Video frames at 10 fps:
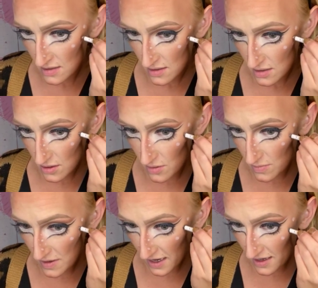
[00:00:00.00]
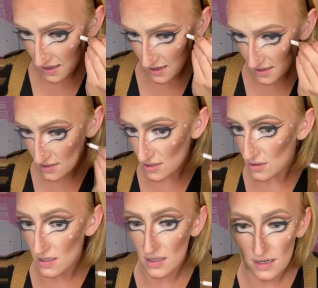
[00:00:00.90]
go back in and do
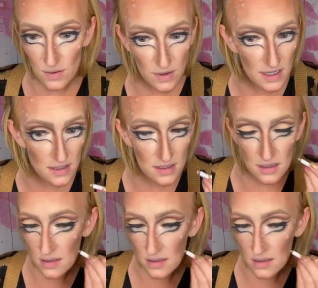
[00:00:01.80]
the little ones.